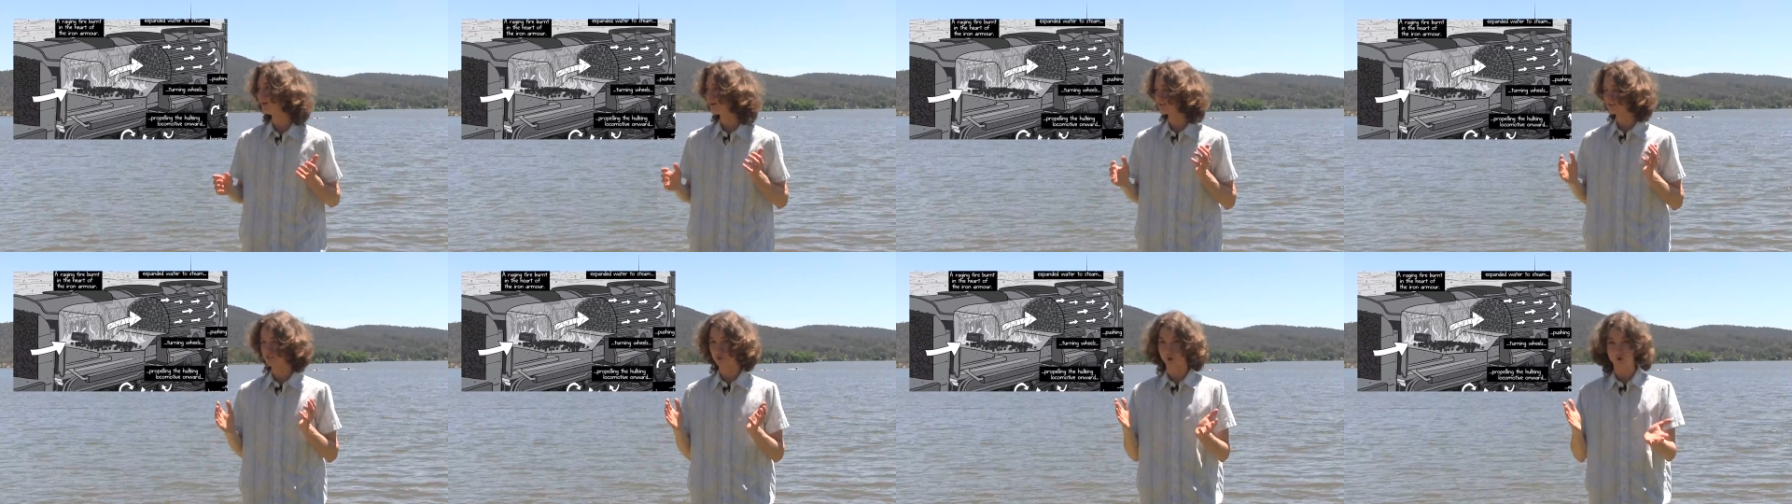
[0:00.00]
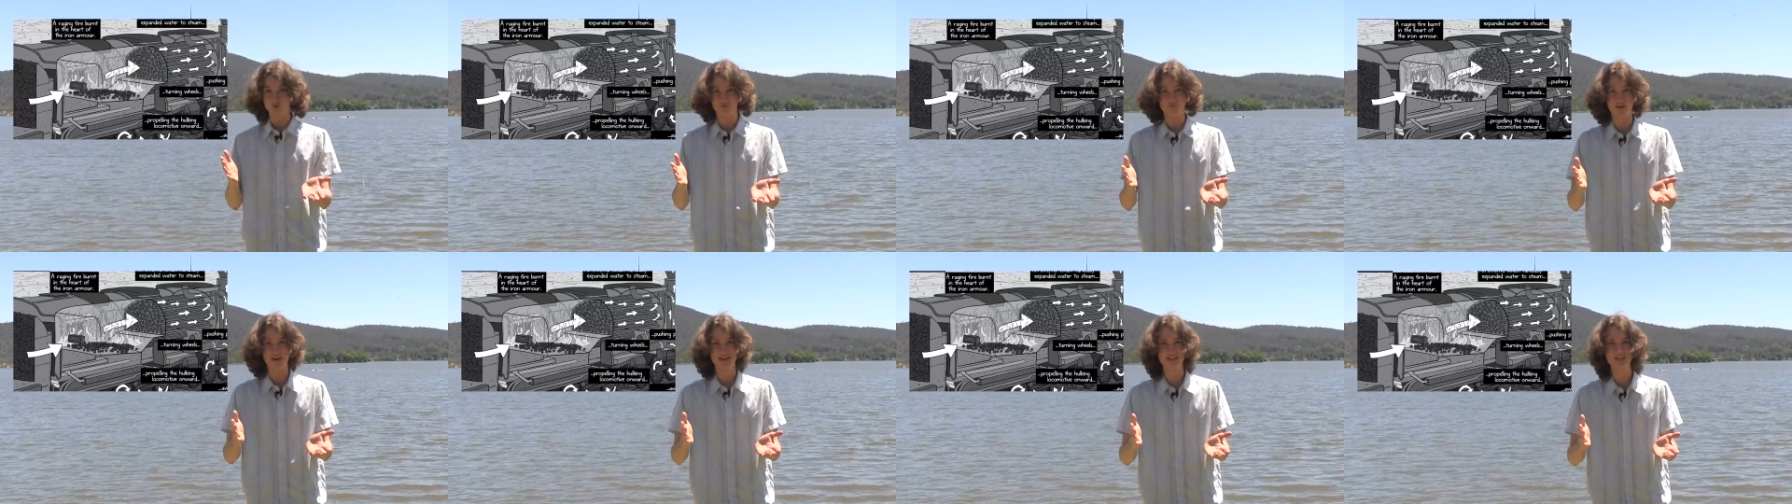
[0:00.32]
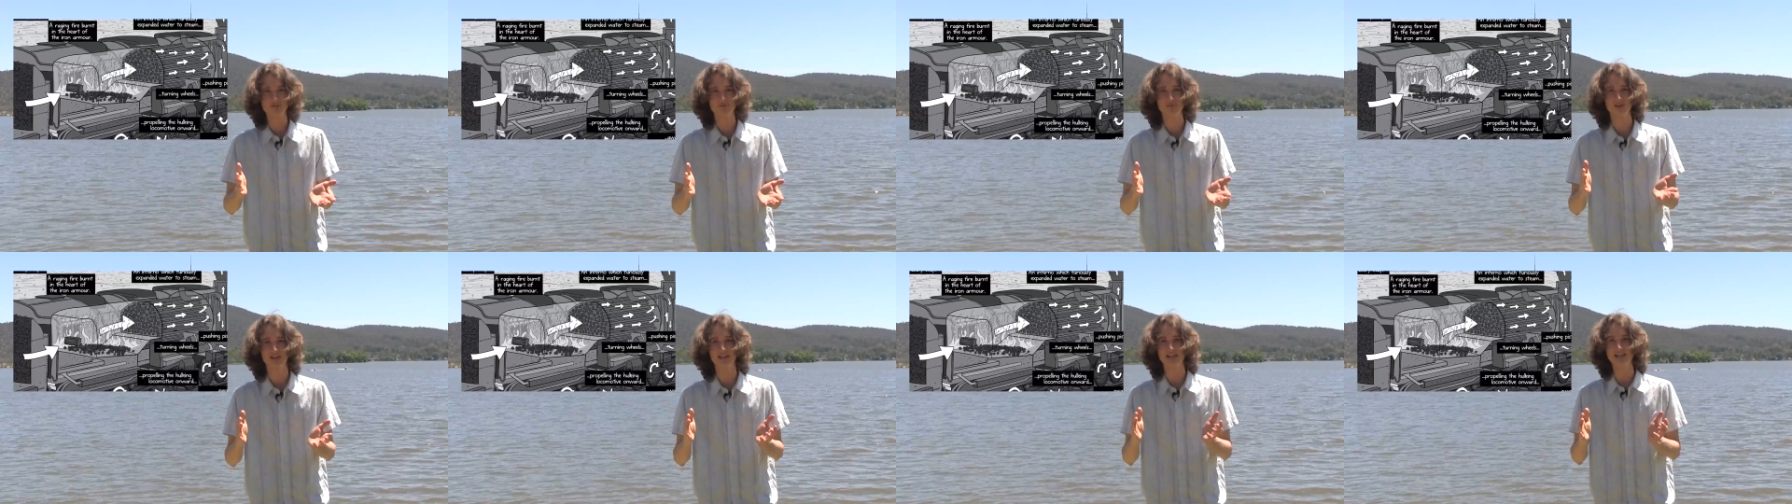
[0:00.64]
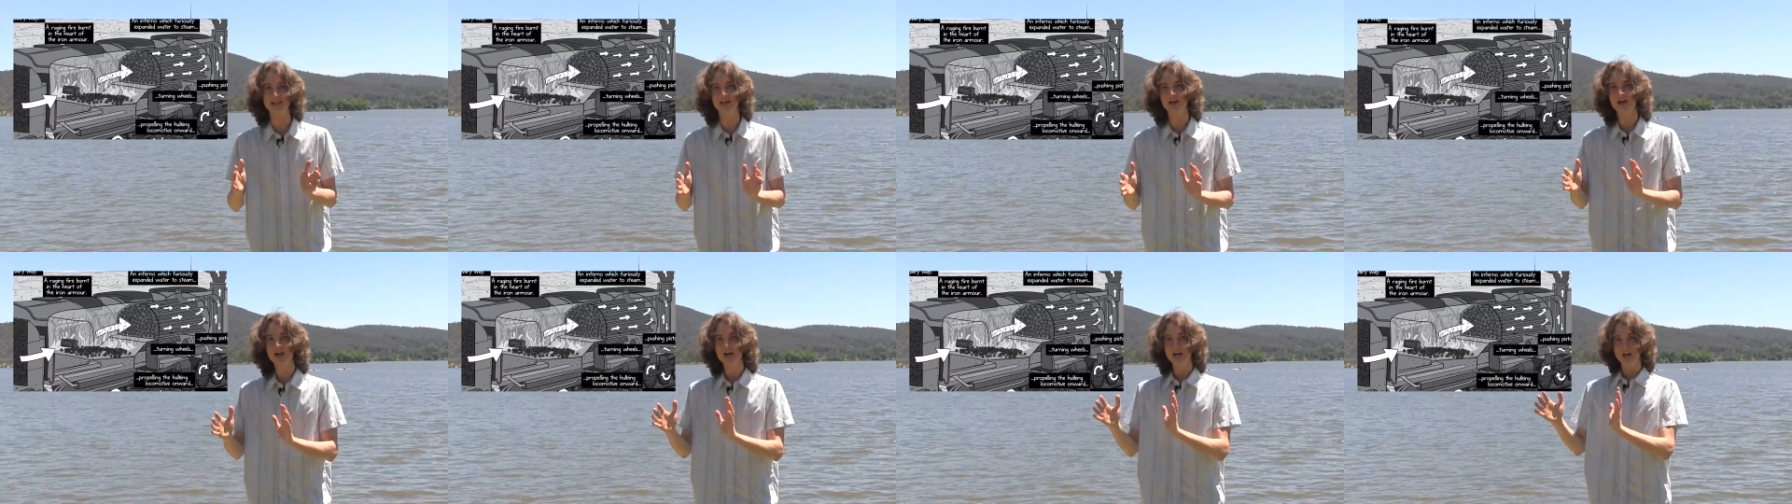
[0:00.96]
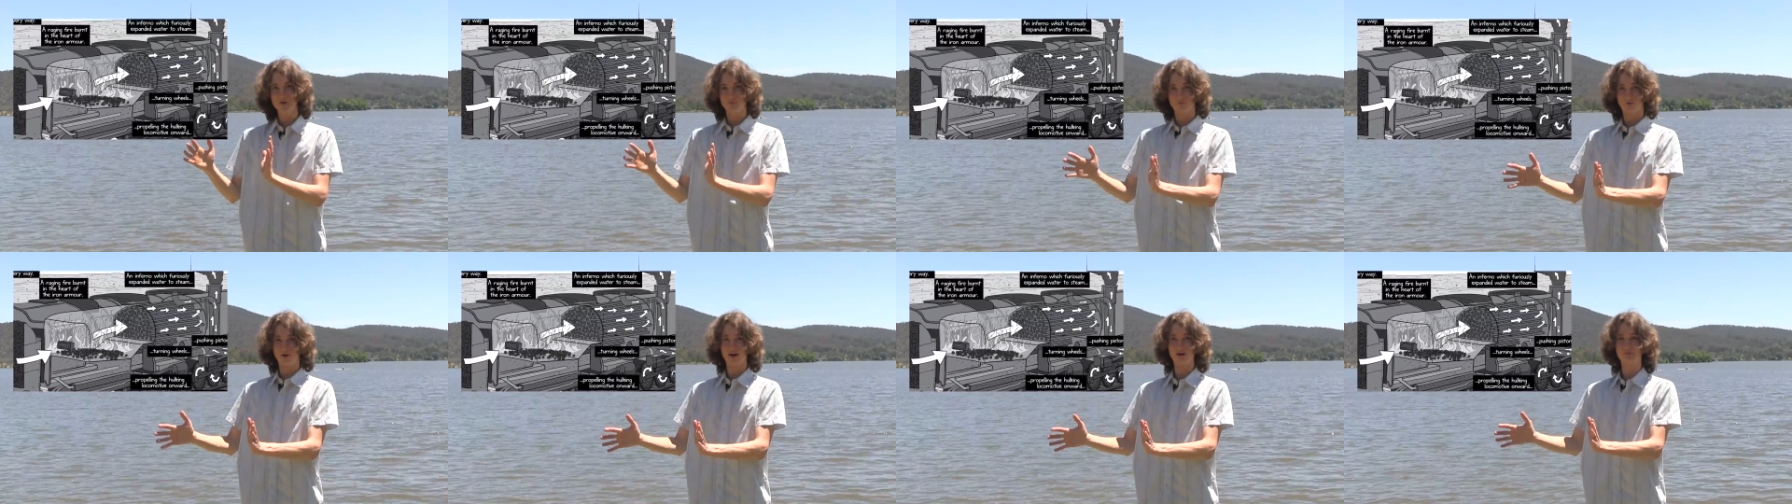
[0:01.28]
So effectively,
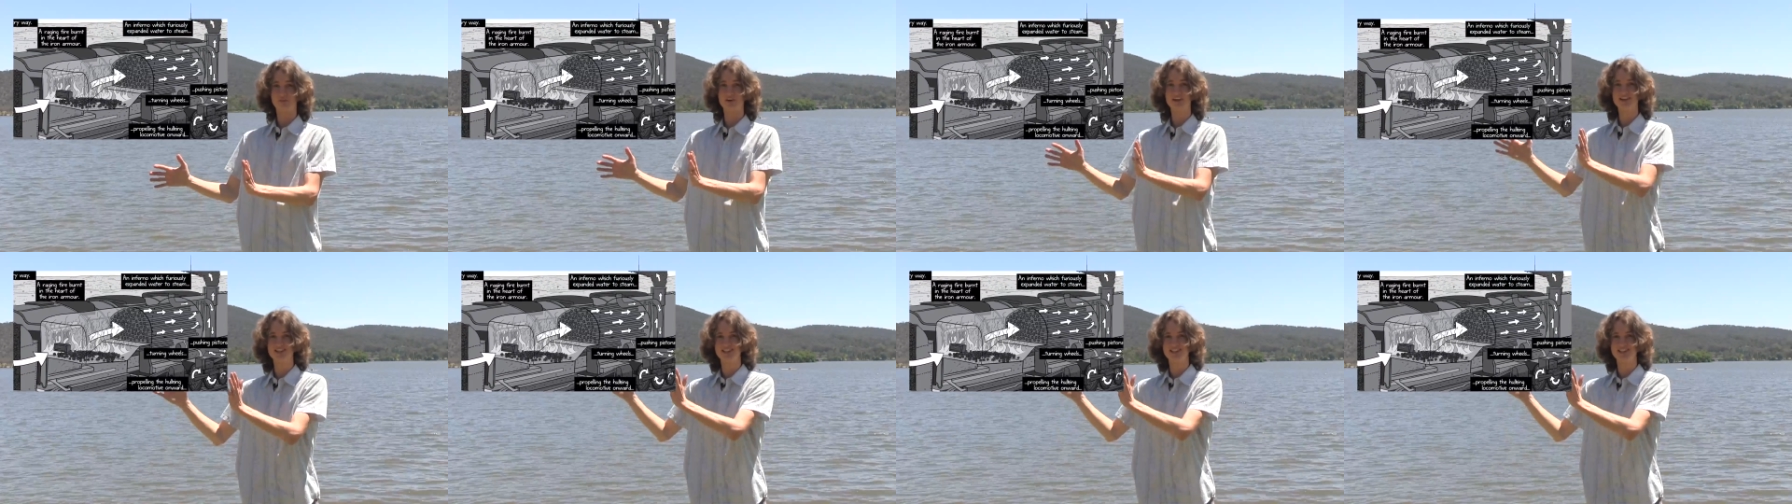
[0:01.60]
for every